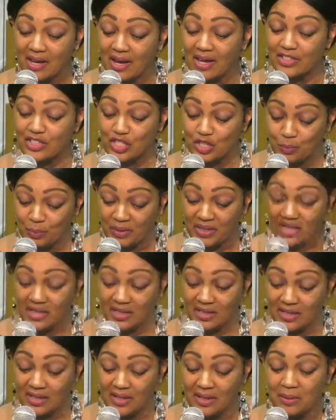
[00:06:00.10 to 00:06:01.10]

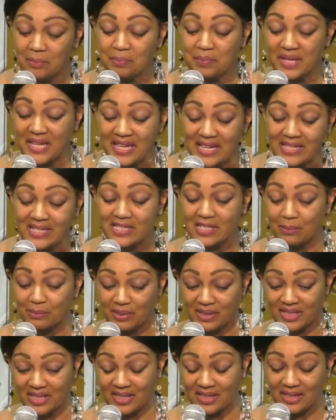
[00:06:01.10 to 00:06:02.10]
speak
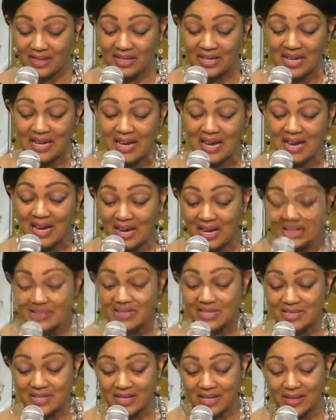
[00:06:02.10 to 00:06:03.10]
peaceably
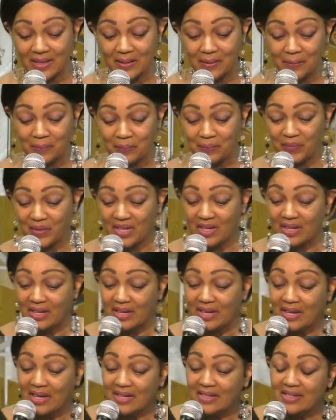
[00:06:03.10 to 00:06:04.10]
unto him.
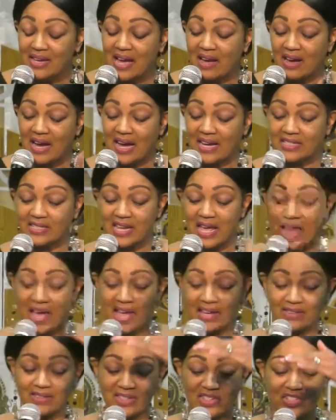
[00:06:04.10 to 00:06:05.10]
Now, I
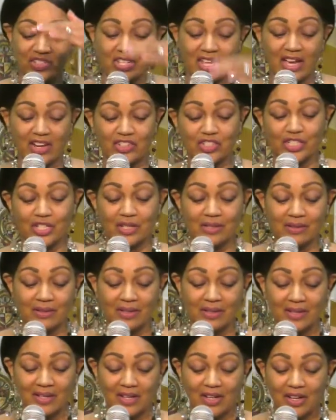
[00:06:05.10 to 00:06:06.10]
tag this section
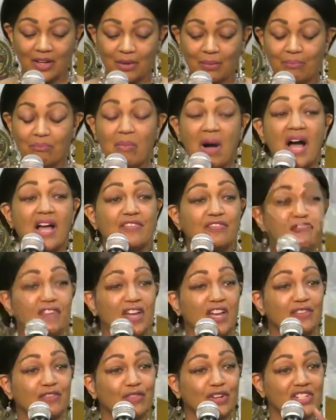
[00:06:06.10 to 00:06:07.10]
my
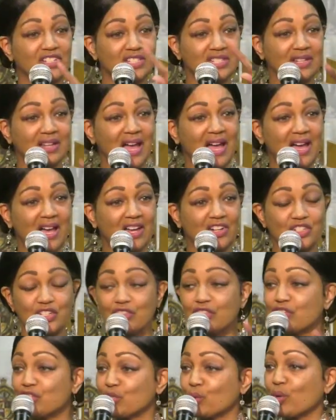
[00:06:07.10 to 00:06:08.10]
favorite slash
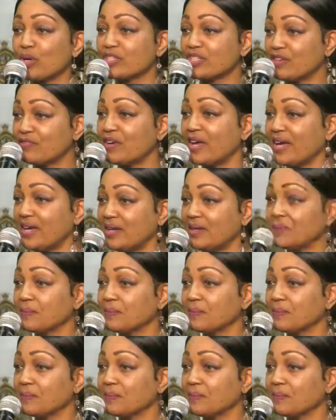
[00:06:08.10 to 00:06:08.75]
the source of hate,